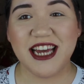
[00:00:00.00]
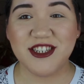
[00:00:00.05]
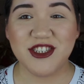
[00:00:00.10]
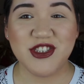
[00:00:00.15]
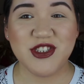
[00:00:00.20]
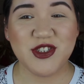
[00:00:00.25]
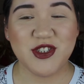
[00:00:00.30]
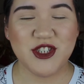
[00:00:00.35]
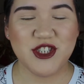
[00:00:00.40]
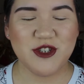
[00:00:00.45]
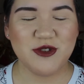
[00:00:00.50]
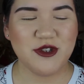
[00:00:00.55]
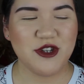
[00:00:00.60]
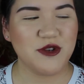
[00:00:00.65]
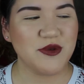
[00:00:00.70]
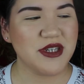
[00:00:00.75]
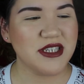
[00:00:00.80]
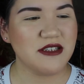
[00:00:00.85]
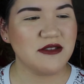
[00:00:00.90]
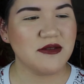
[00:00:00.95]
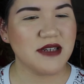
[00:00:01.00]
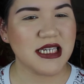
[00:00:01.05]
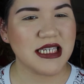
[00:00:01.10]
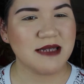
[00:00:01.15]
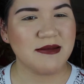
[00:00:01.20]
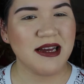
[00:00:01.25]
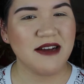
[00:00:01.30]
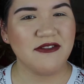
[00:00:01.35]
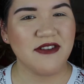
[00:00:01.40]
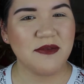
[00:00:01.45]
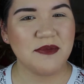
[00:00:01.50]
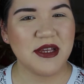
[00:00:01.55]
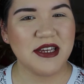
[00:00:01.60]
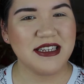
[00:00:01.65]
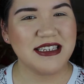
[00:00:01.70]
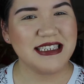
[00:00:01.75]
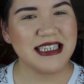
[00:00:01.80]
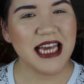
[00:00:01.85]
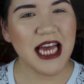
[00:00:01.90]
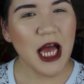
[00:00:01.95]
I just don't know what to expect from
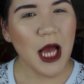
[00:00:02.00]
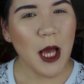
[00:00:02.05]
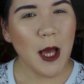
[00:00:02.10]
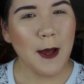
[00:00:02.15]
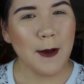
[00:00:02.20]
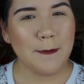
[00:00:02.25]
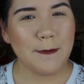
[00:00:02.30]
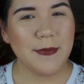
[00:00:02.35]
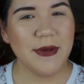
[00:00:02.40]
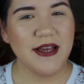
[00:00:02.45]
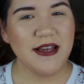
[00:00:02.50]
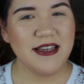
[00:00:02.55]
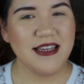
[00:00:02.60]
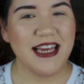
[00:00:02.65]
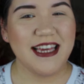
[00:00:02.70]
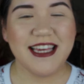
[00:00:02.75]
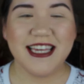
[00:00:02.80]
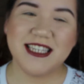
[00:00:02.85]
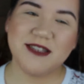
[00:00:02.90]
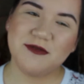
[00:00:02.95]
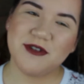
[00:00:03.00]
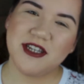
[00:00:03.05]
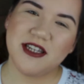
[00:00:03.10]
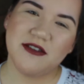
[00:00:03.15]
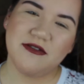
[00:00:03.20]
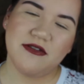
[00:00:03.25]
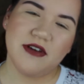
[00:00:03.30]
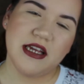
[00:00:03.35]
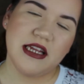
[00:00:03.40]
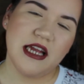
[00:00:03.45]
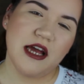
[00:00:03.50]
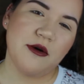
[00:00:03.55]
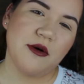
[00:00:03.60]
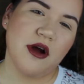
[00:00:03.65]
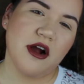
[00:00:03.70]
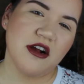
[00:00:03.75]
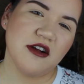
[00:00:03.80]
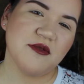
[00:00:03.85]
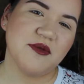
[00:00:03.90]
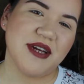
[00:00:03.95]
it, but I guess we're gonna find
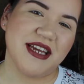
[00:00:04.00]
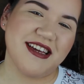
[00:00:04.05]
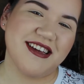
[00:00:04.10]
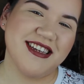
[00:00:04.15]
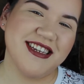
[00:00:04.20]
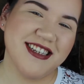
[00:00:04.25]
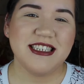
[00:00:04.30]
out, aren't we?